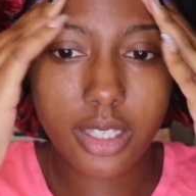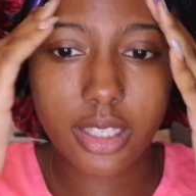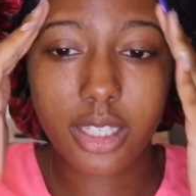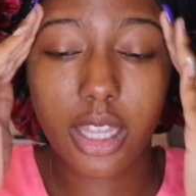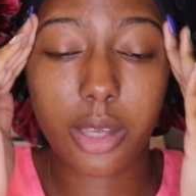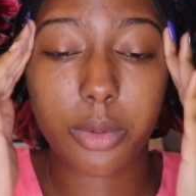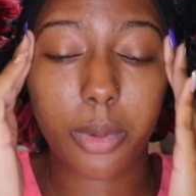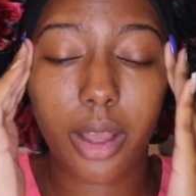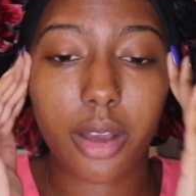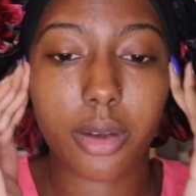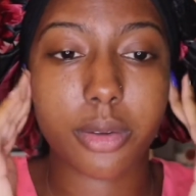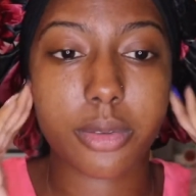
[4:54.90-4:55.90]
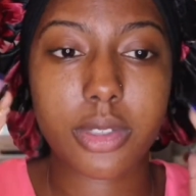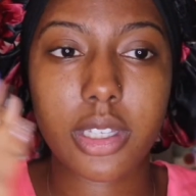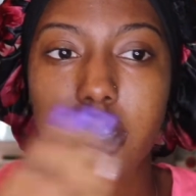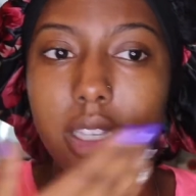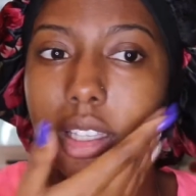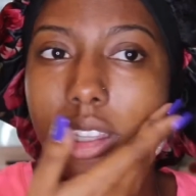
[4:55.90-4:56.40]
like, wow.
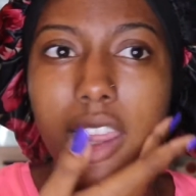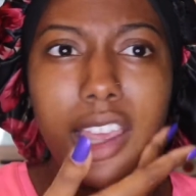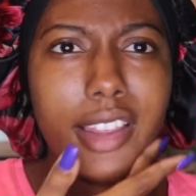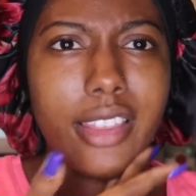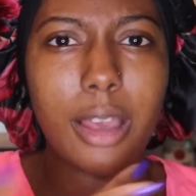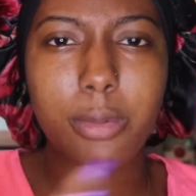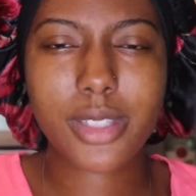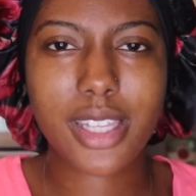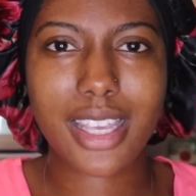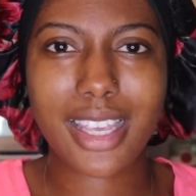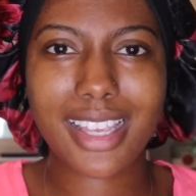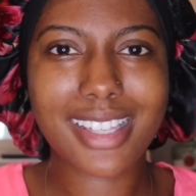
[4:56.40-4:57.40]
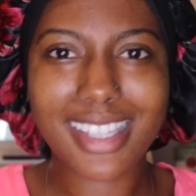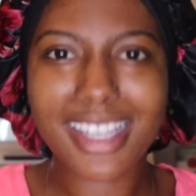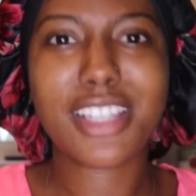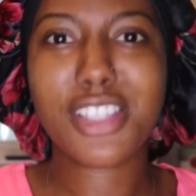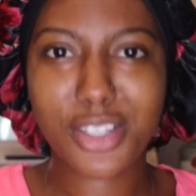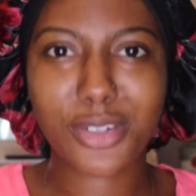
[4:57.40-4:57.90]
Like, that was the
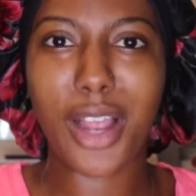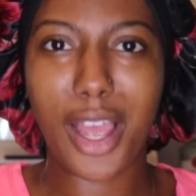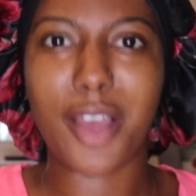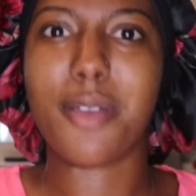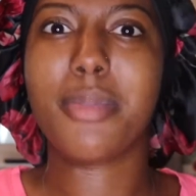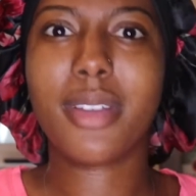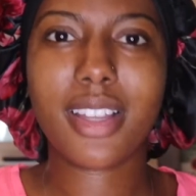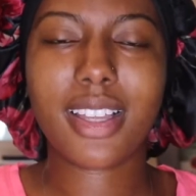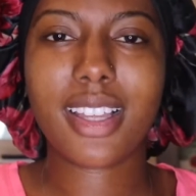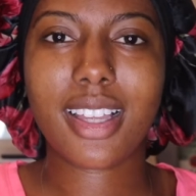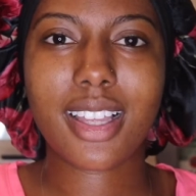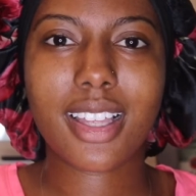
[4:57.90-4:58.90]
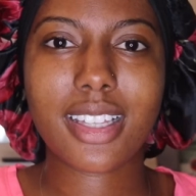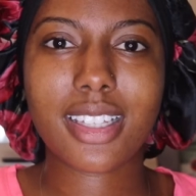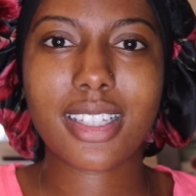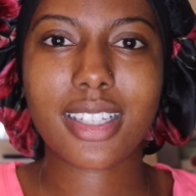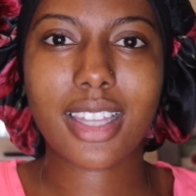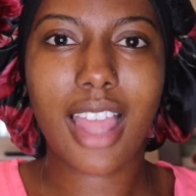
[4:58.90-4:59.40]
easiest scrub
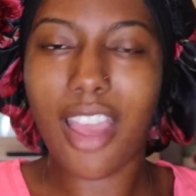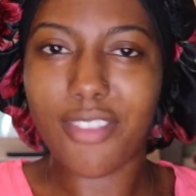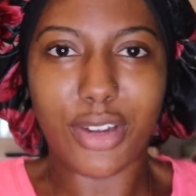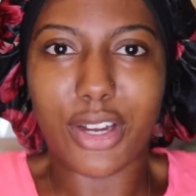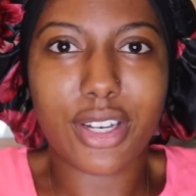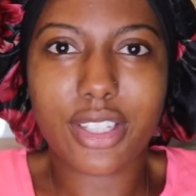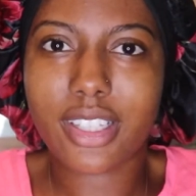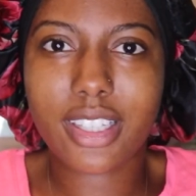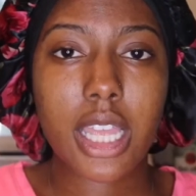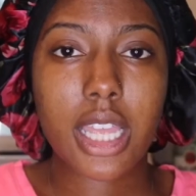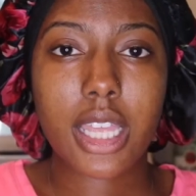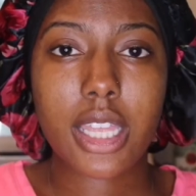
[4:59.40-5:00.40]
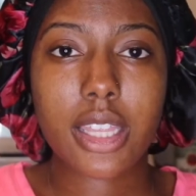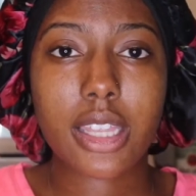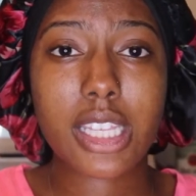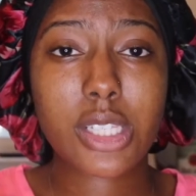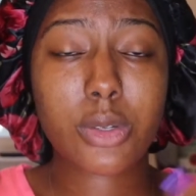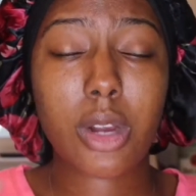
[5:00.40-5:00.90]
ever.
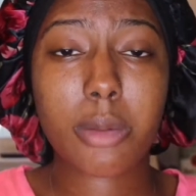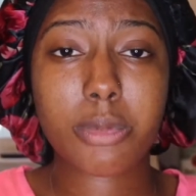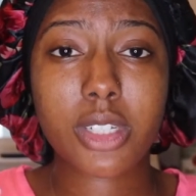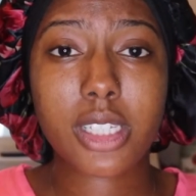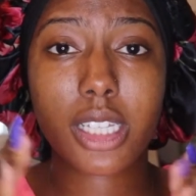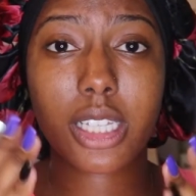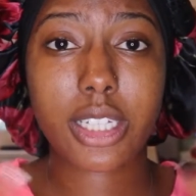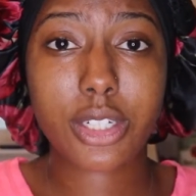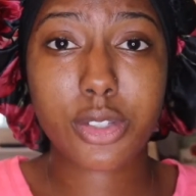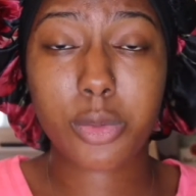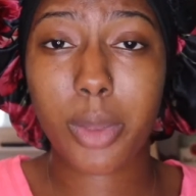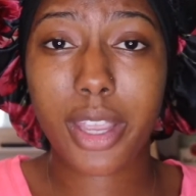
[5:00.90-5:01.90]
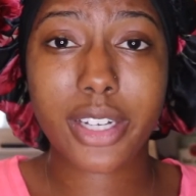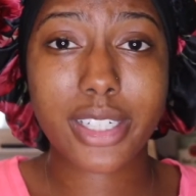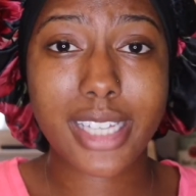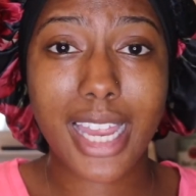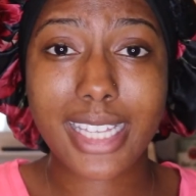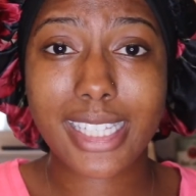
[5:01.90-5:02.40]
This scrub just clears away your
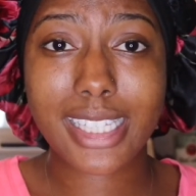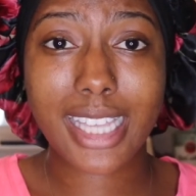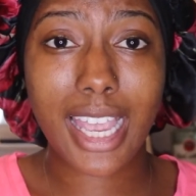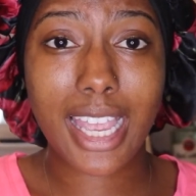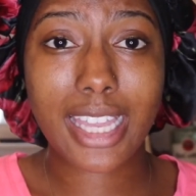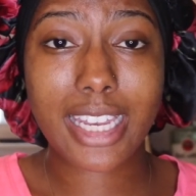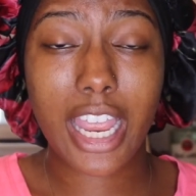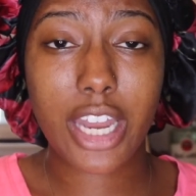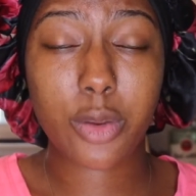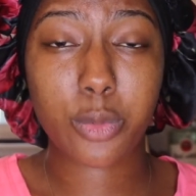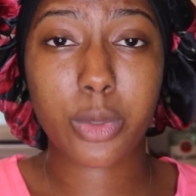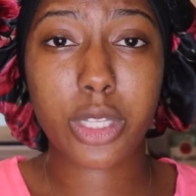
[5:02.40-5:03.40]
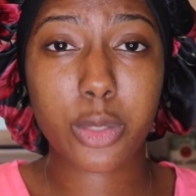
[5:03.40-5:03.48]
dead skin and it really